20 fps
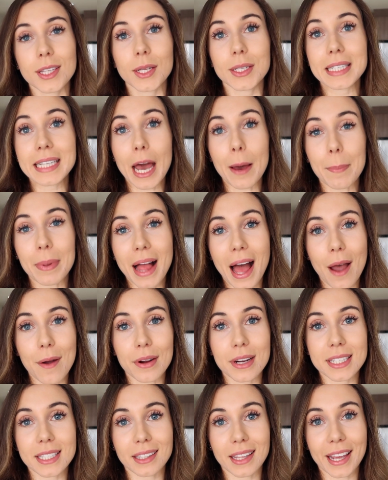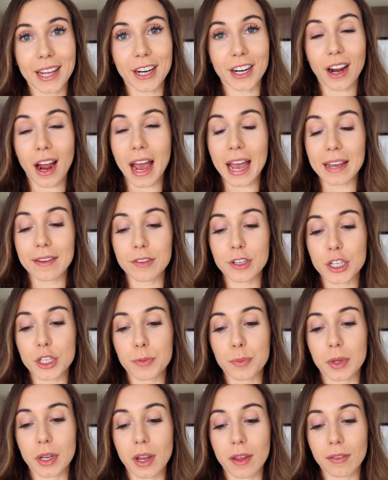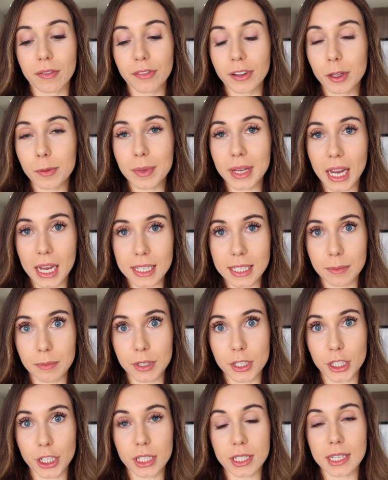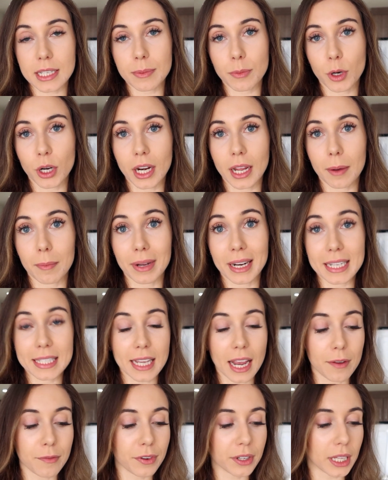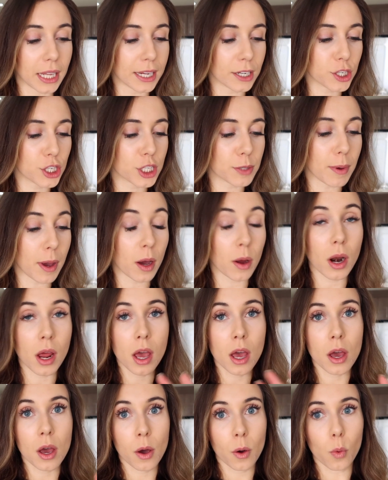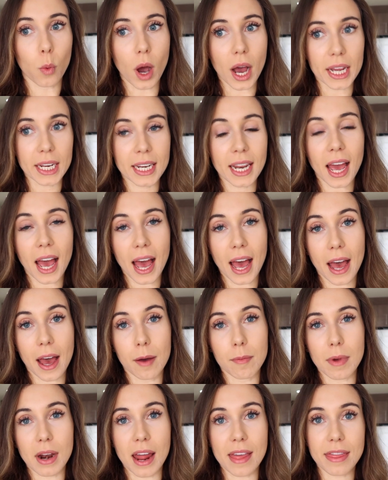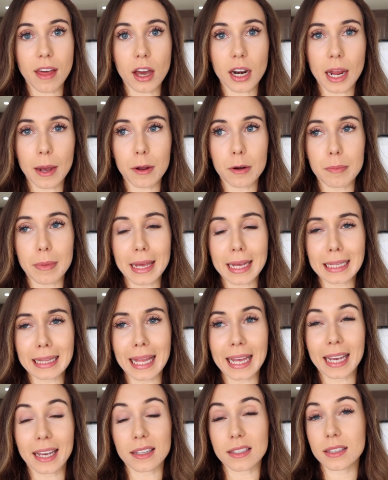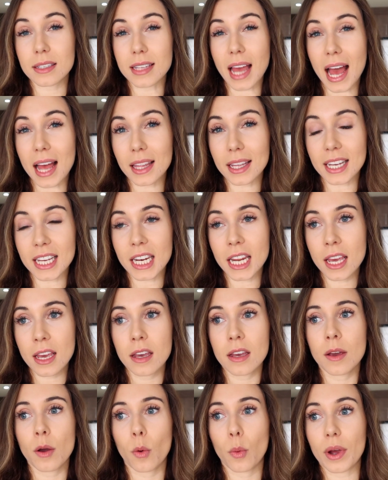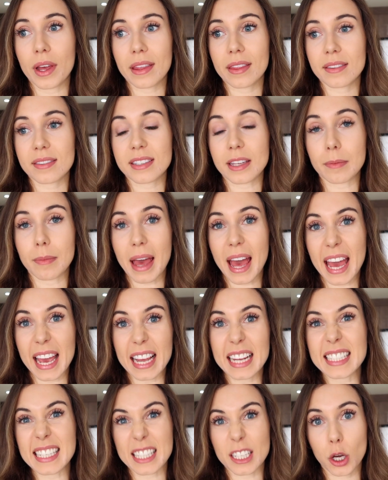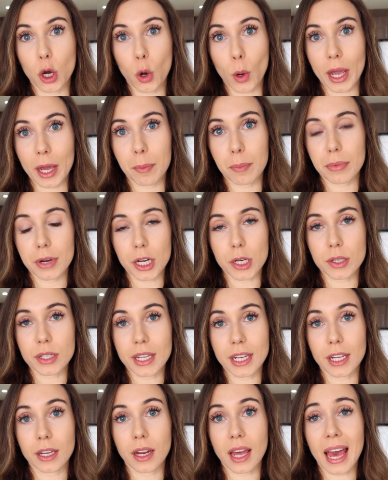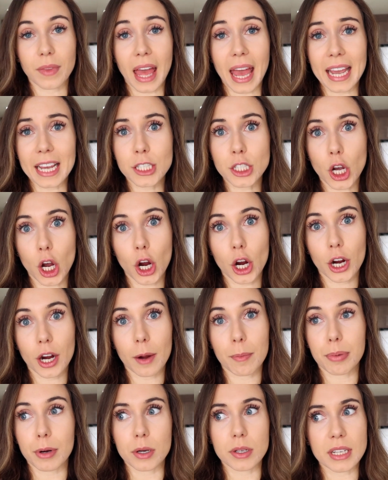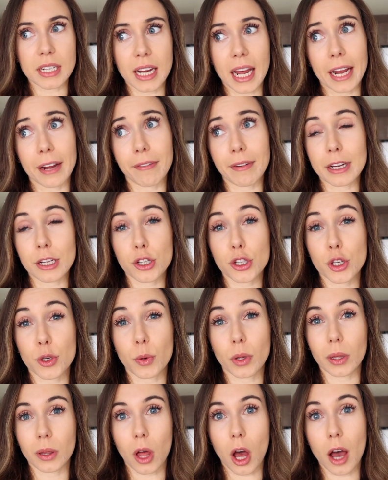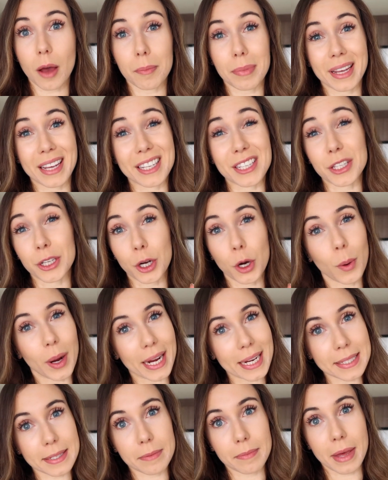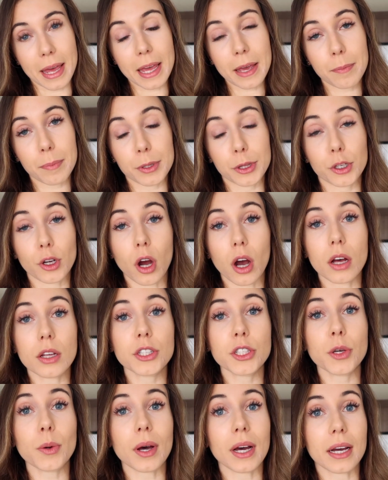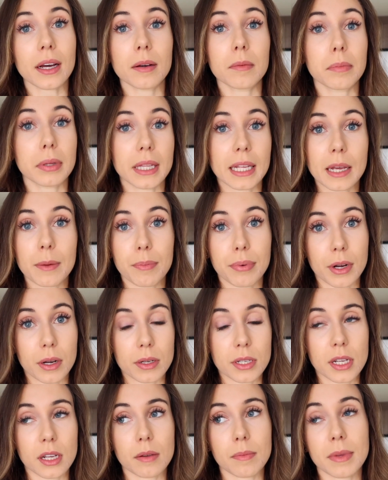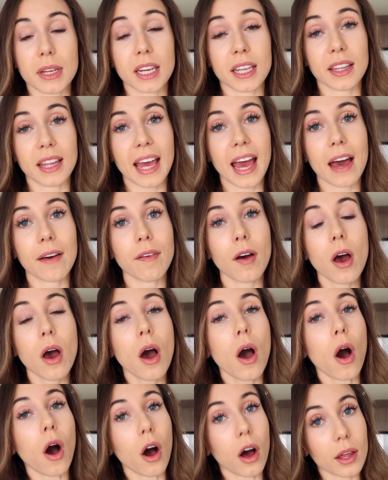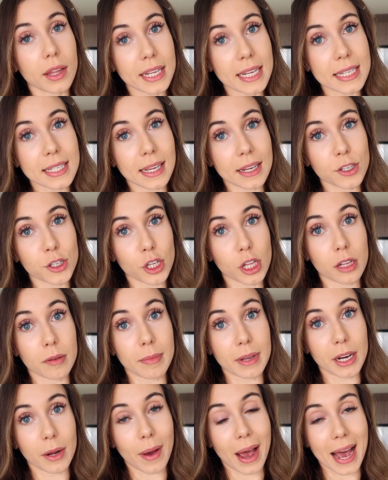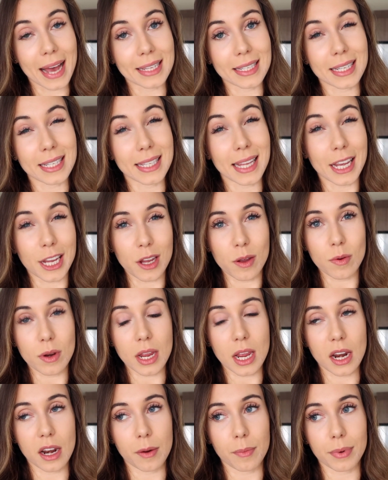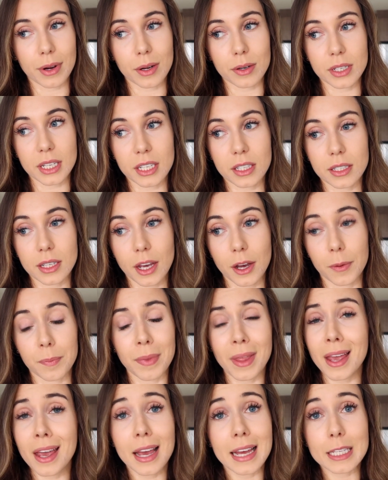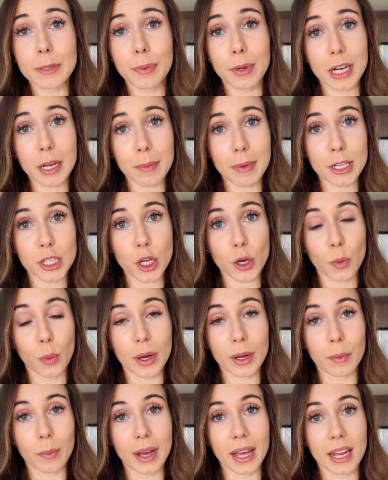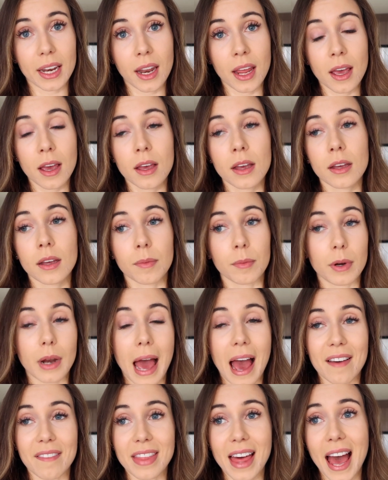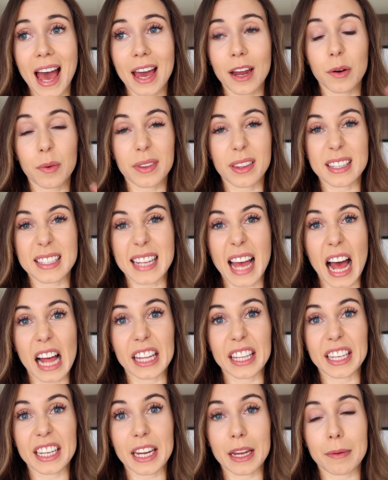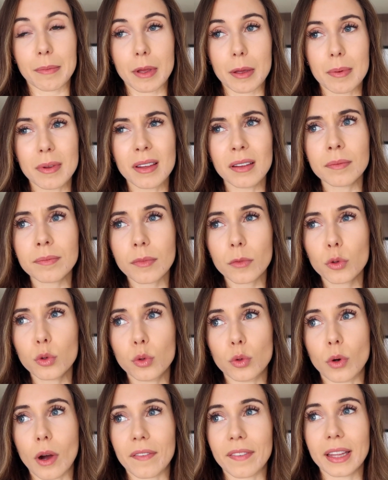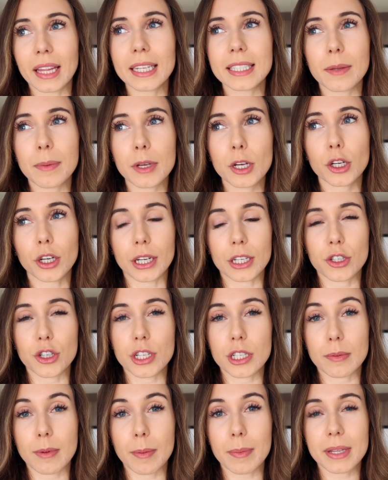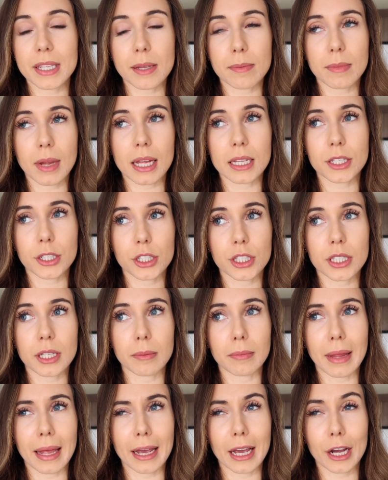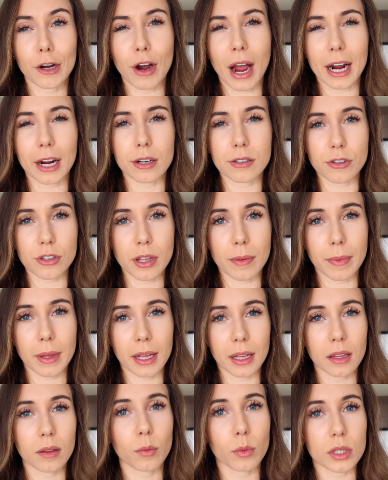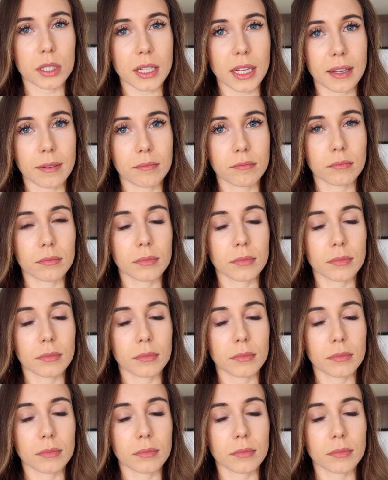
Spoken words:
So it's a couple hours later. I have just been filming some desserts this morning, but it's time for lunch. It's about 1, and I thought I would make like a salad with some eggs as a quick protein. Eggs are a protein I reach to a lot because they're quick to make, but they're also a complete protein, meaning they have all the essential amino acids that you need in a protein. So it's pretty much a win-win. I'm gonna have that with the salad and maybe, I feel like something crunchy, so maybe some nuts or some like crackers or something. We'll see.